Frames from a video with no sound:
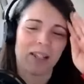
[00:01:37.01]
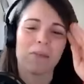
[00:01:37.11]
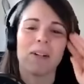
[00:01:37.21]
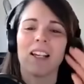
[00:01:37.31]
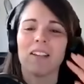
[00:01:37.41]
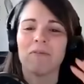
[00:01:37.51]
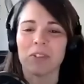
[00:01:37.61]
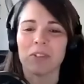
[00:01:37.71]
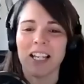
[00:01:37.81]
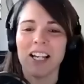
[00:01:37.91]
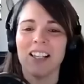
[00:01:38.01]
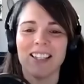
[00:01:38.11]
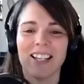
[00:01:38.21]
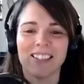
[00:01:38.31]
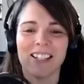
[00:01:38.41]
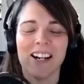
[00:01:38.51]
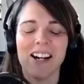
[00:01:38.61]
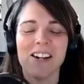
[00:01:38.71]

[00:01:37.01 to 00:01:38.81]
my life was hell at that time.